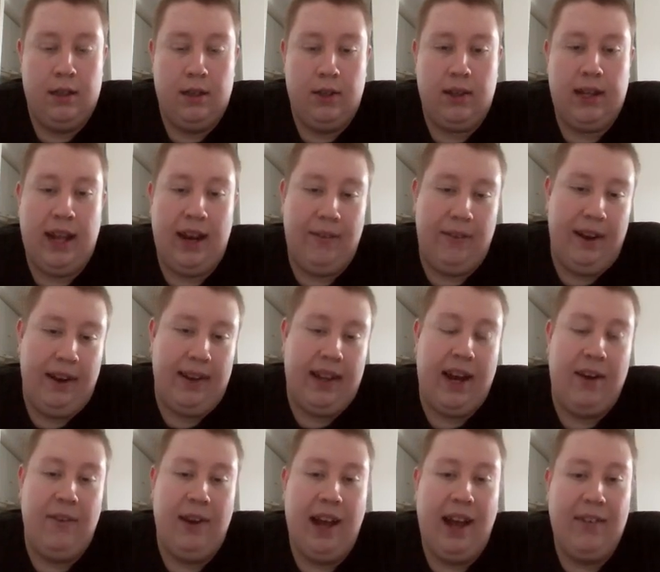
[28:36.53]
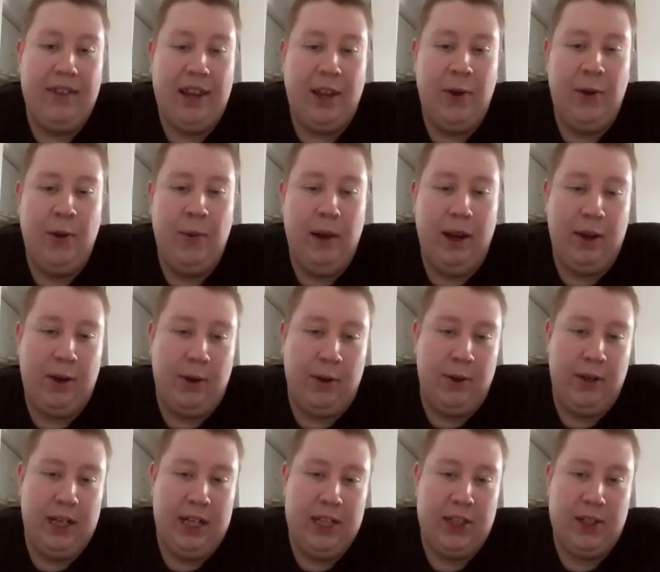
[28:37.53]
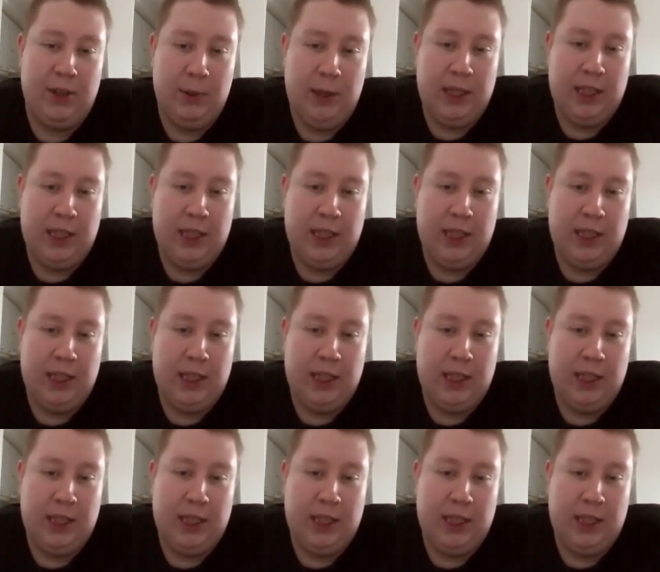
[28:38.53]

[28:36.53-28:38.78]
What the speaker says: Then we have the human condition,